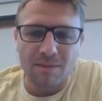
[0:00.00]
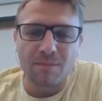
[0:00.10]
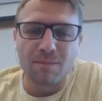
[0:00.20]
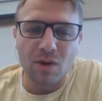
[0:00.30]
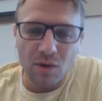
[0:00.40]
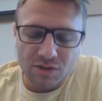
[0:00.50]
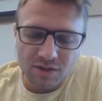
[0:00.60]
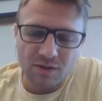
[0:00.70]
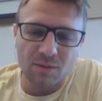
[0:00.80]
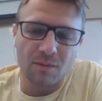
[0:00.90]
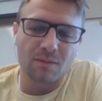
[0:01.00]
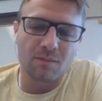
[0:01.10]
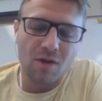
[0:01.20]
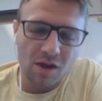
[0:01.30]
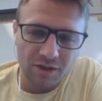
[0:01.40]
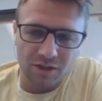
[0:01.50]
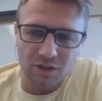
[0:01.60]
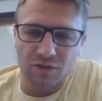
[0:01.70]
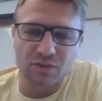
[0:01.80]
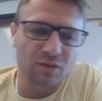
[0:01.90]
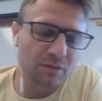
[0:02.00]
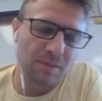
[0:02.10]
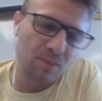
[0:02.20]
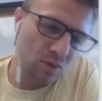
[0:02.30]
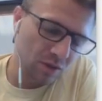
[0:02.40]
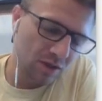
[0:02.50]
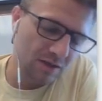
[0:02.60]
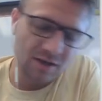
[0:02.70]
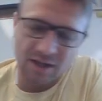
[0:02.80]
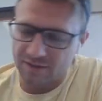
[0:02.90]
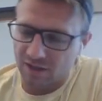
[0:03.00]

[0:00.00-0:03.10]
Most molecules will be polar. Not